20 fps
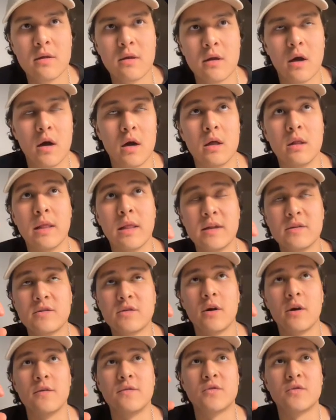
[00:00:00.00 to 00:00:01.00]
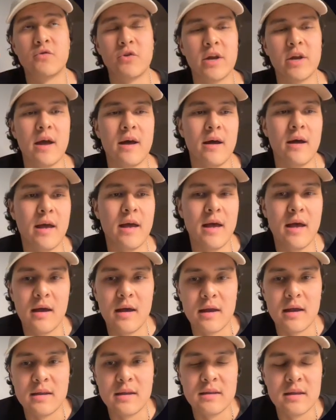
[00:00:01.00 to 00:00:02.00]
or length of string
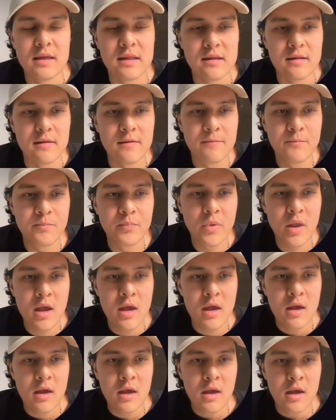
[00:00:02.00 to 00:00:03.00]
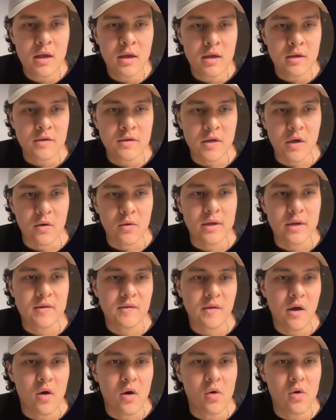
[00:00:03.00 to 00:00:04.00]
in needle. So
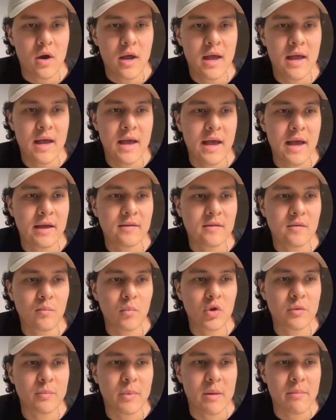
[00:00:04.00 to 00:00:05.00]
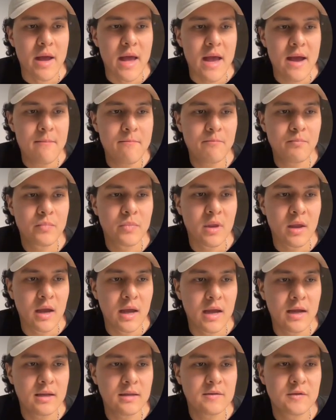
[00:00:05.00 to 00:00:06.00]
it's O n multiplied by m,
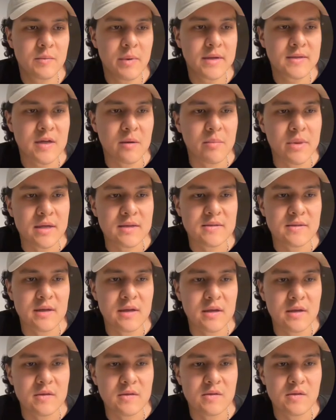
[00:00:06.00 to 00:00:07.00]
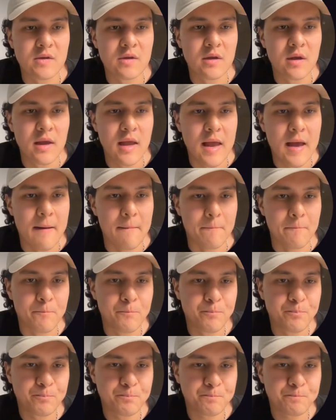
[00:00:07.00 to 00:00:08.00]
and space complexity is m.
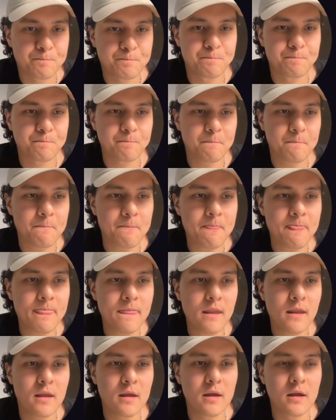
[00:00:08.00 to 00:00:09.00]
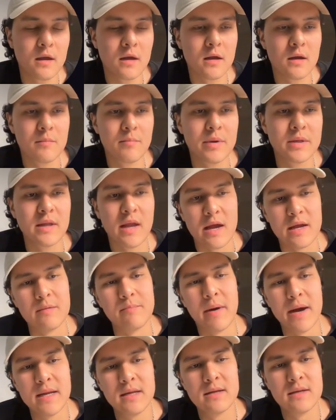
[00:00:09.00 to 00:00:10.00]
But yeah, in
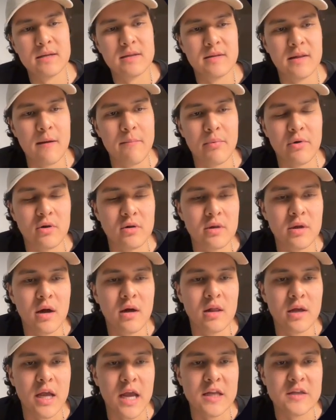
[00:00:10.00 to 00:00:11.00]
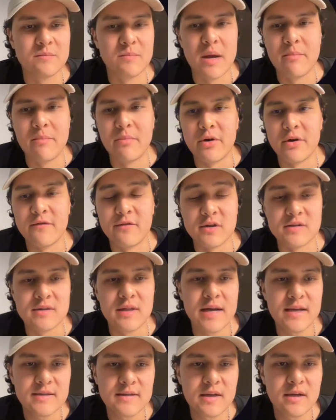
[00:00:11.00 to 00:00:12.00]
Python, it temporarily allocates memory for
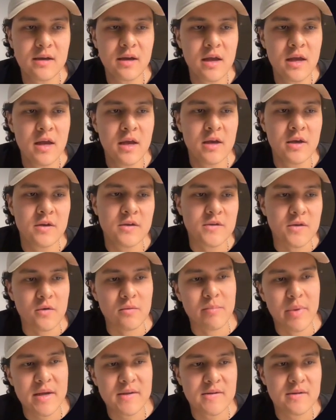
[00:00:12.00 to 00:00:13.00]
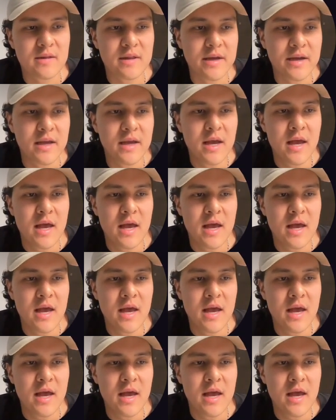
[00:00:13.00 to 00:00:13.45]
slicing. So basically,